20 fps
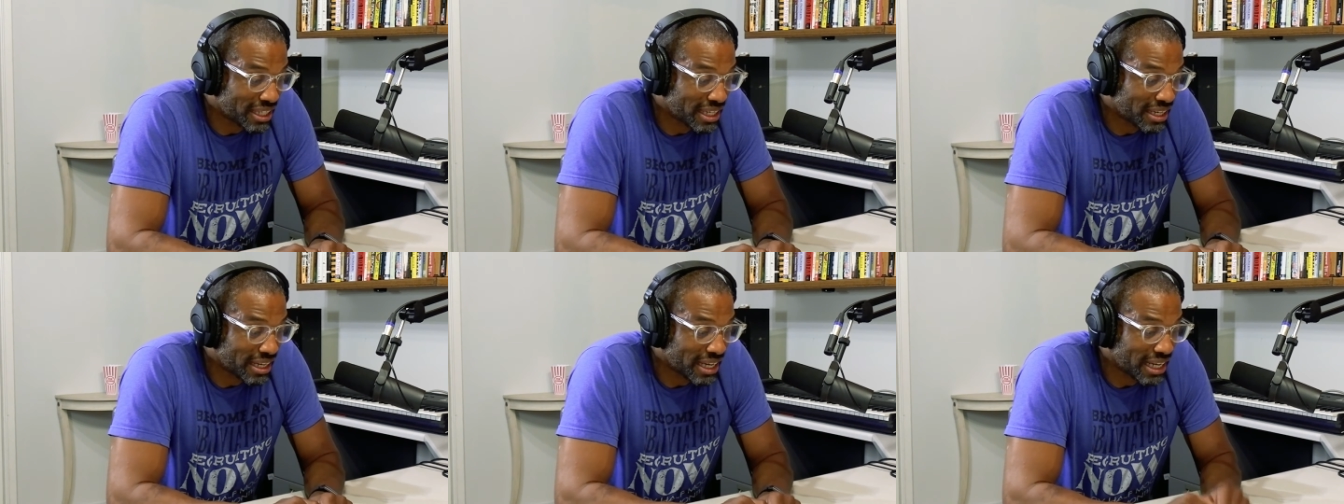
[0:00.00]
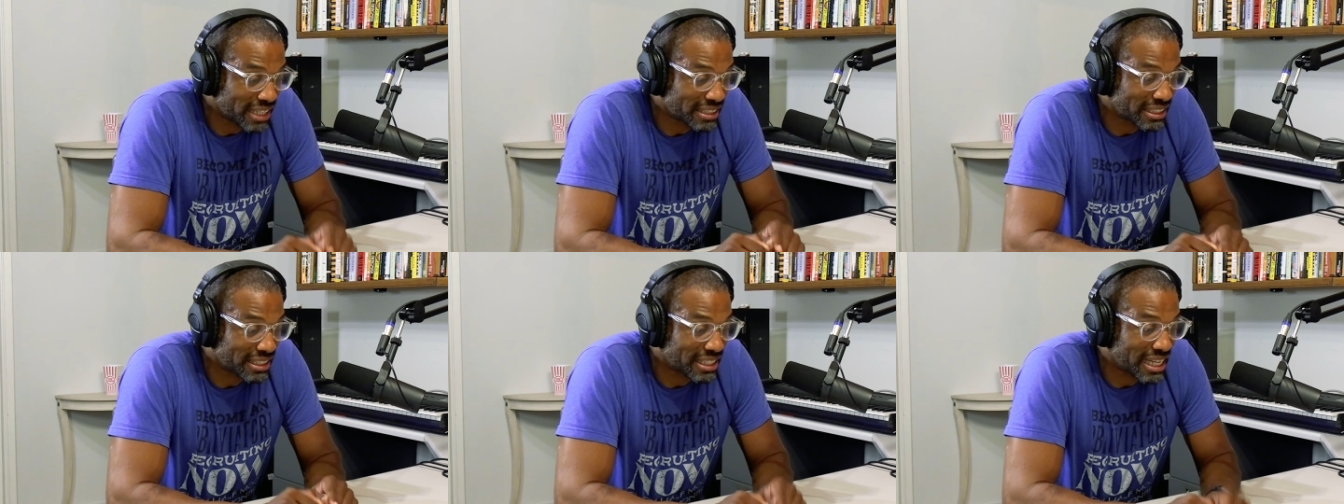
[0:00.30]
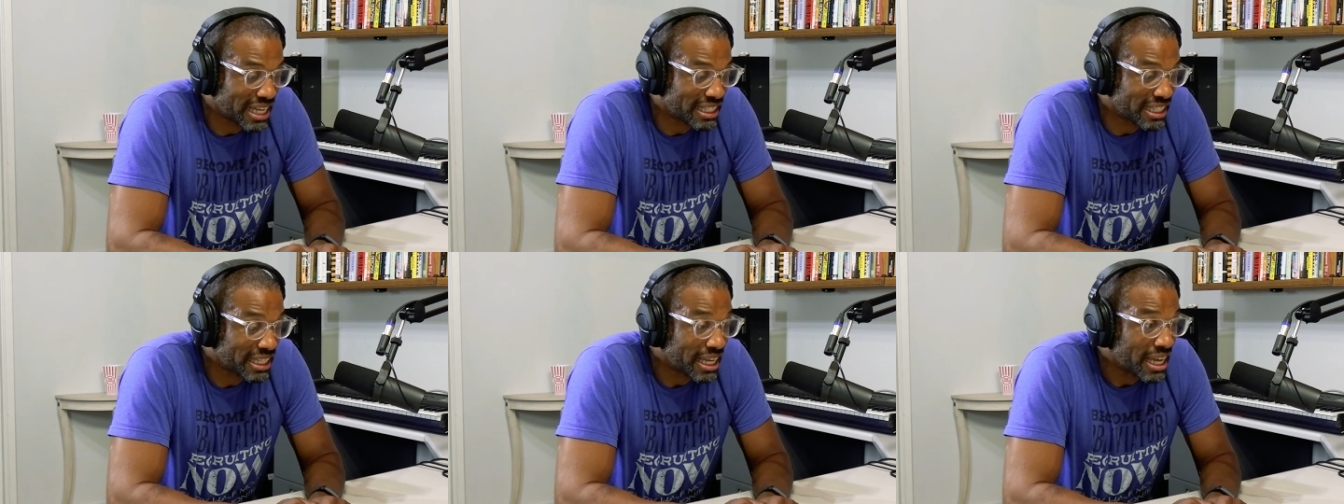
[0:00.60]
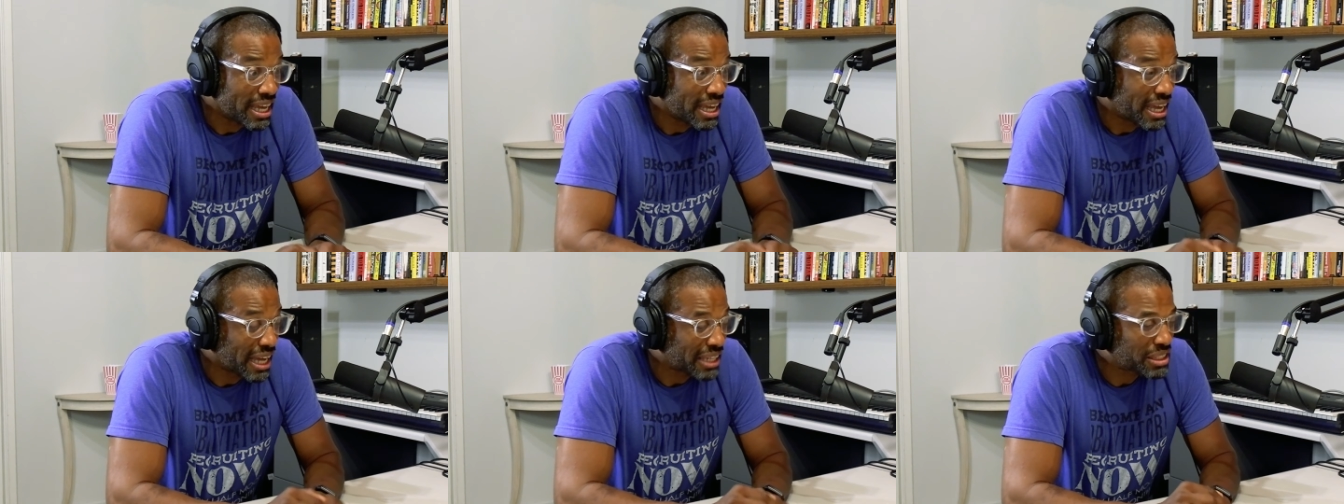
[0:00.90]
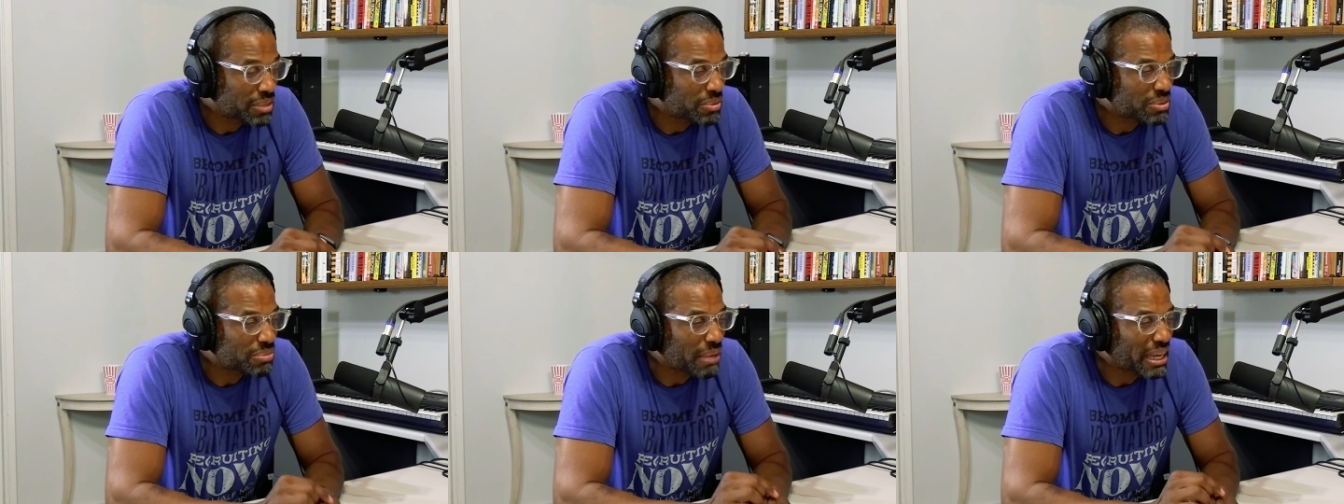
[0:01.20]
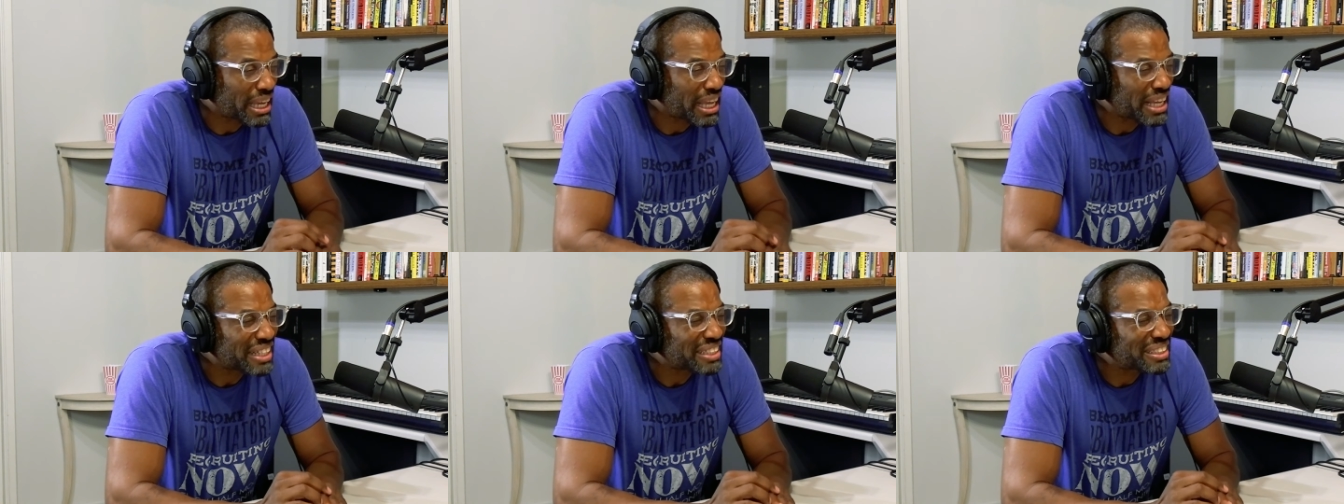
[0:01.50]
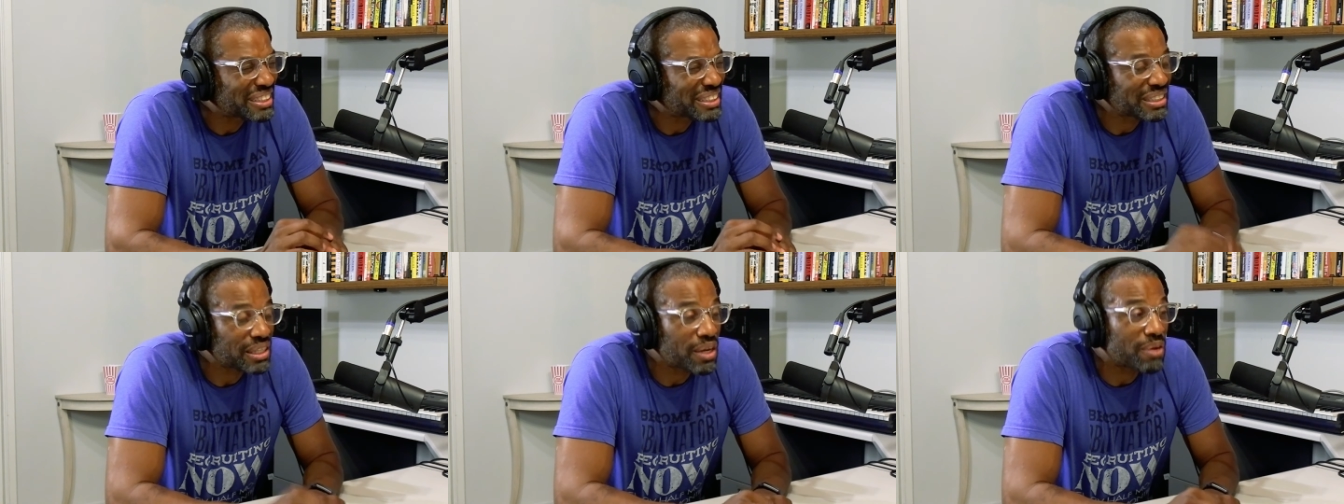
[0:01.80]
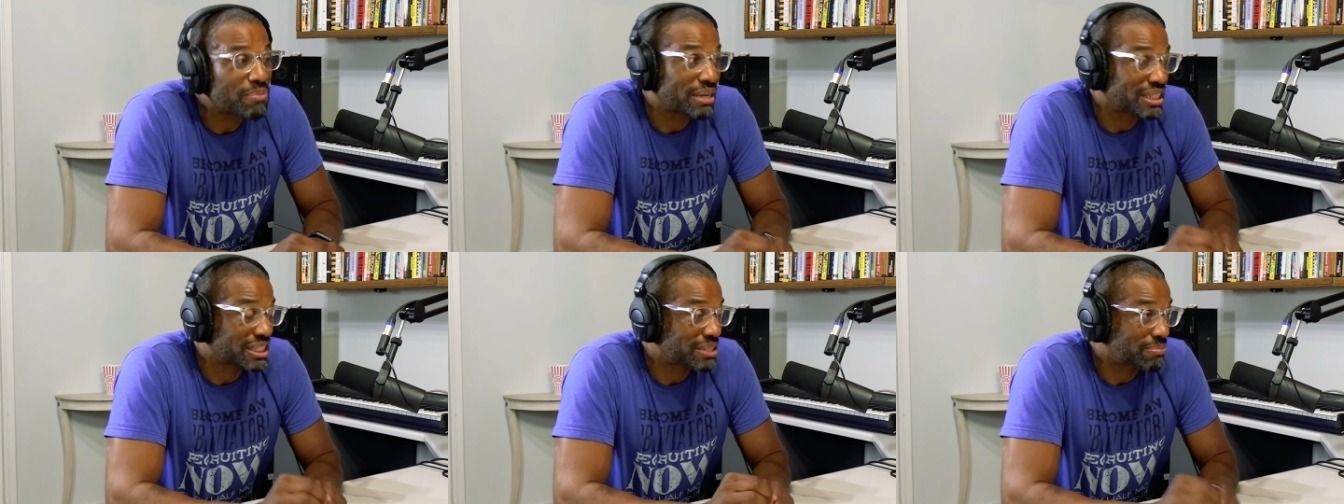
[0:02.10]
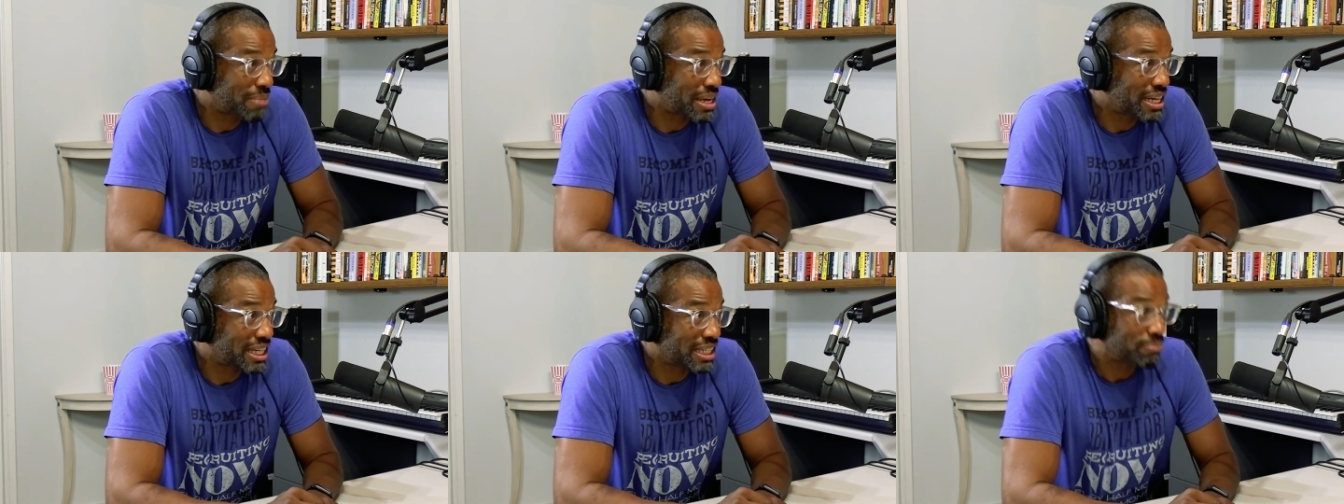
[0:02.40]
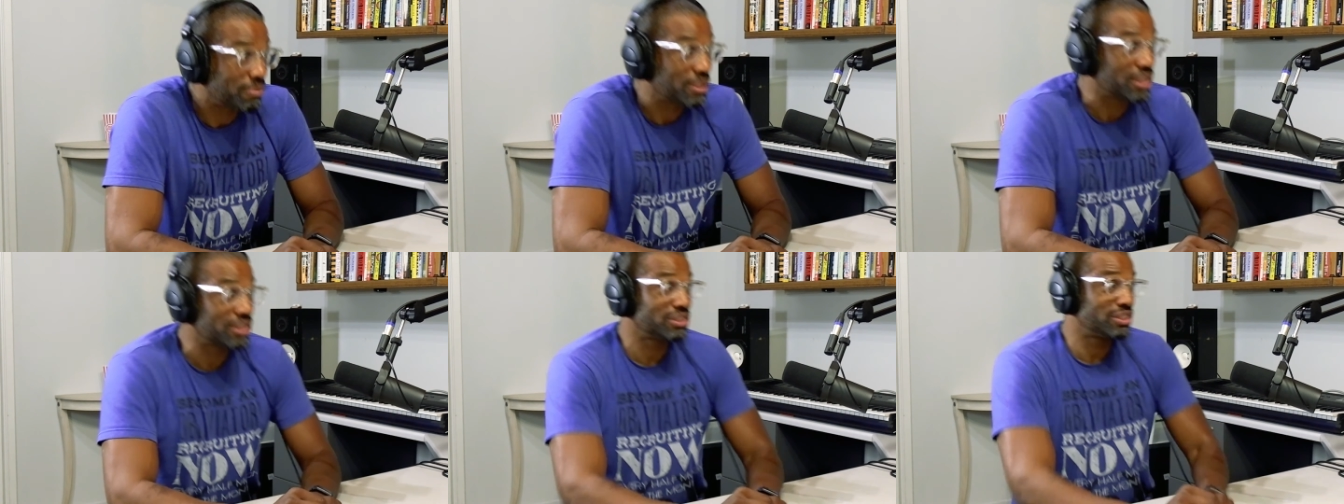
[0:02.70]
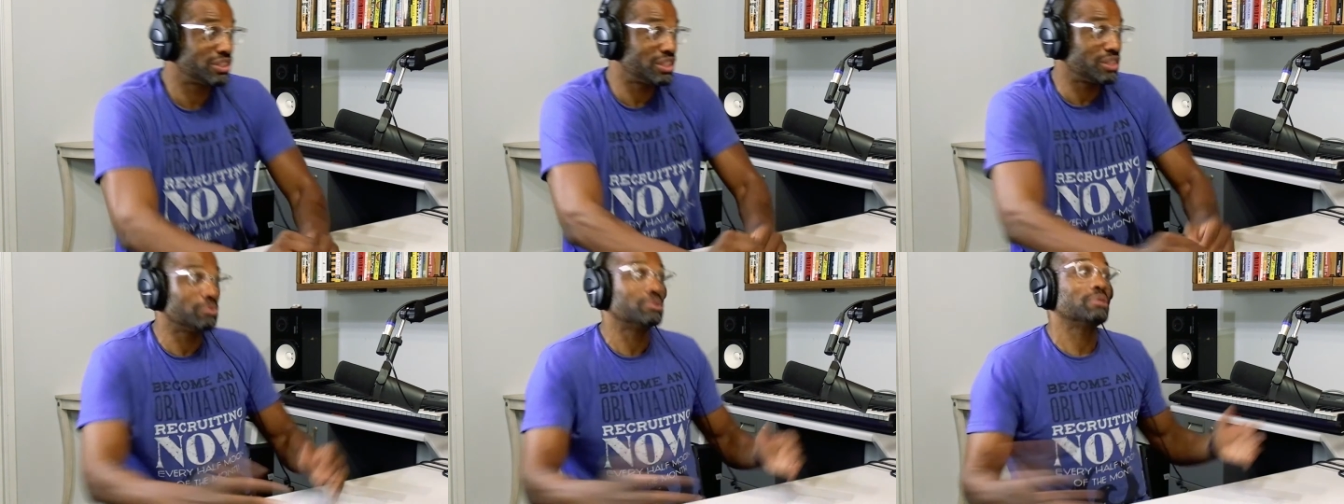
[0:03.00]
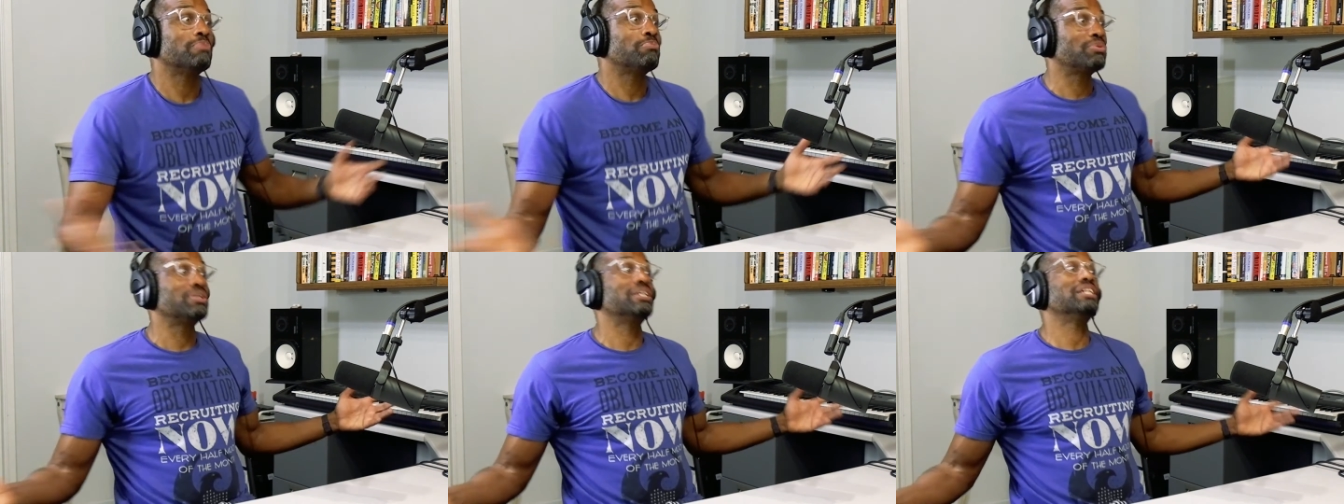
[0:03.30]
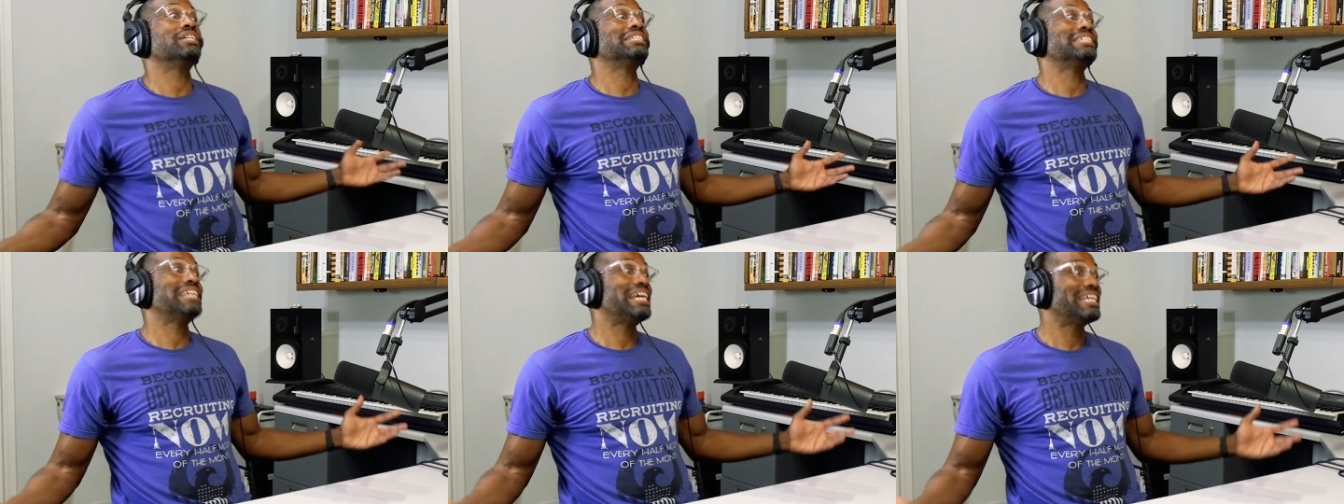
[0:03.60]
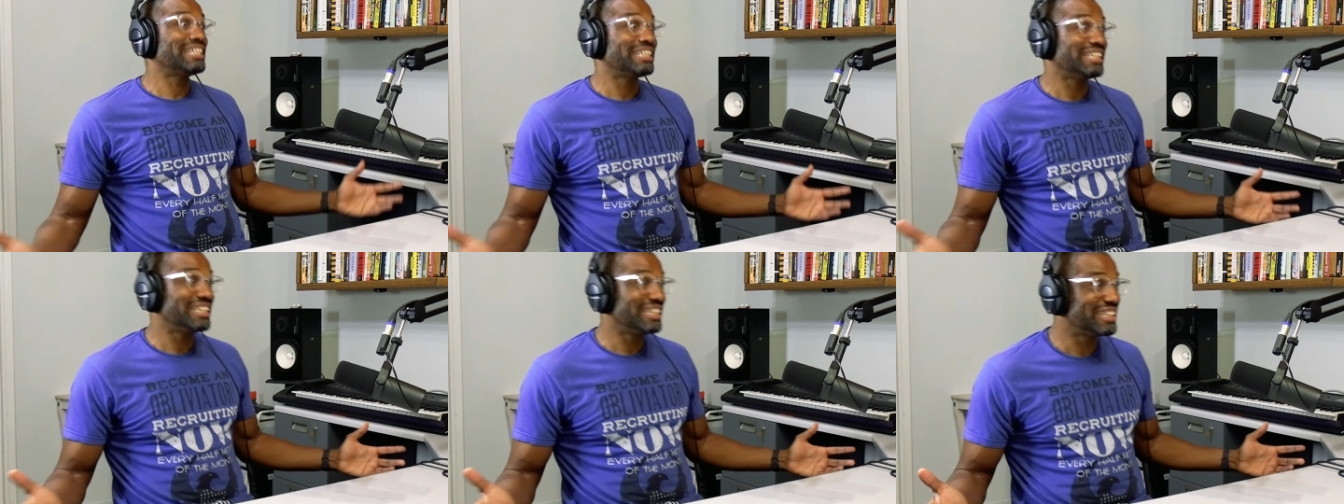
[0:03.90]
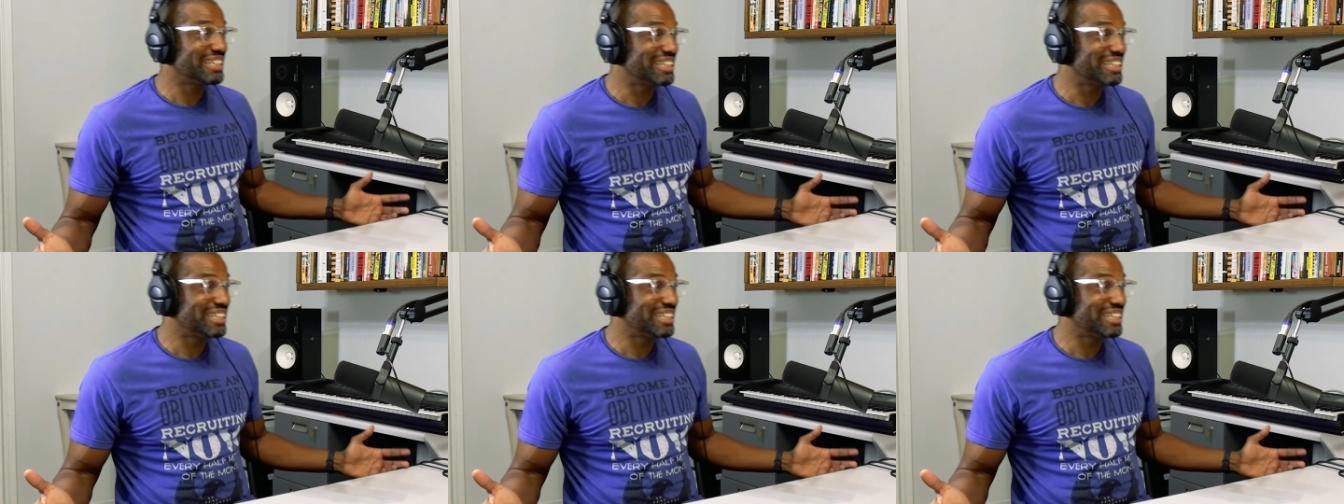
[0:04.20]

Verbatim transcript: here as a nanny, and she was making so much money because she was a British nanny.